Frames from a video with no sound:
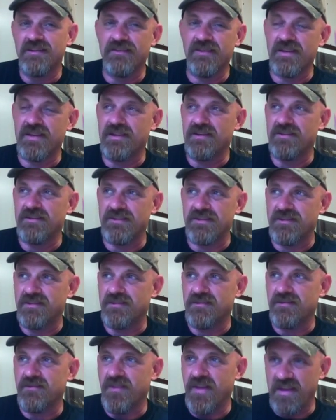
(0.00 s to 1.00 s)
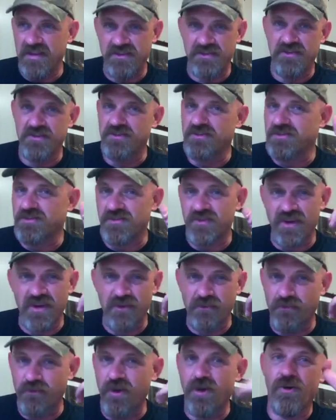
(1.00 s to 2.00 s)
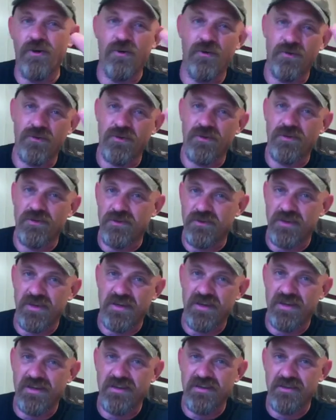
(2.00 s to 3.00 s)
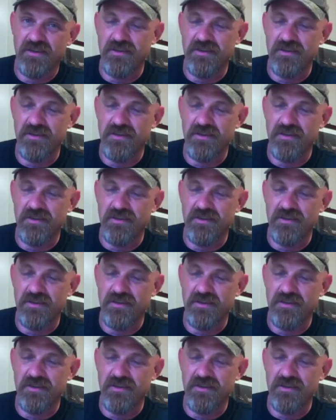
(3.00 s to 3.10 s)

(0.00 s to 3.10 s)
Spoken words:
because that's just straight wrong, okay?